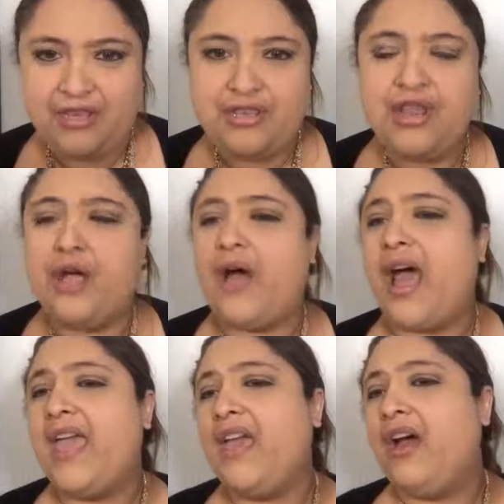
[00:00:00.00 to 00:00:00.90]
No,
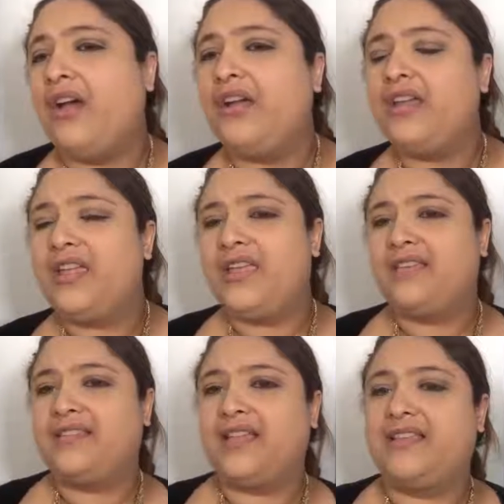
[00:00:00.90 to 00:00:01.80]
IR
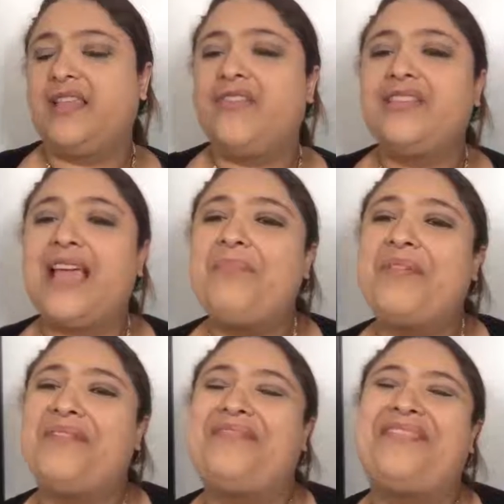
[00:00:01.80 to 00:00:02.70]
is another type
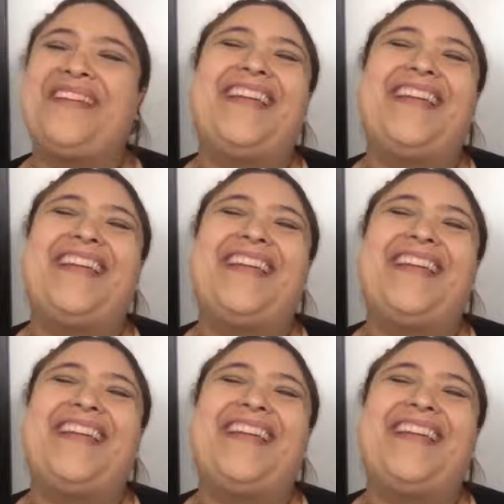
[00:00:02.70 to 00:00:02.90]
of